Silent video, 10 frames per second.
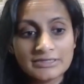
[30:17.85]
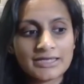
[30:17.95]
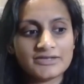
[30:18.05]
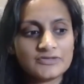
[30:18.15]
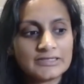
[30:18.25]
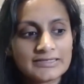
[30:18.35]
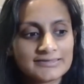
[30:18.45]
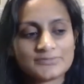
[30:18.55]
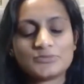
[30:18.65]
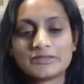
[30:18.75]
And if it
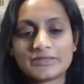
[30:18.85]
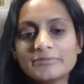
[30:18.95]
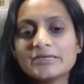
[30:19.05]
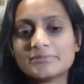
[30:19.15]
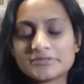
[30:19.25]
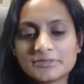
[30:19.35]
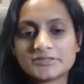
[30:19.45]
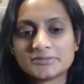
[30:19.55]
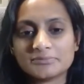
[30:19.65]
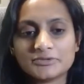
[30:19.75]
is, well, then it becomes a much
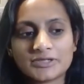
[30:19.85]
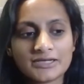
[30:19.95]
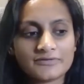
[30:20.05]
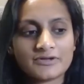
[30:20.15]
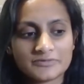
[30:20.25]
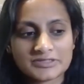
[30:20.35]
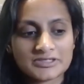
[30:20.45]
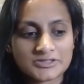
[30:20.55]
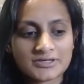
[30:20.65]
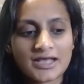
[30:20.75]
simpler kind of
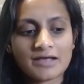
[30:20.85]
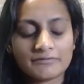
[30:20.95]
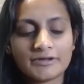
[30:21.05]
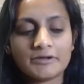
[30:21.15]
conversation to have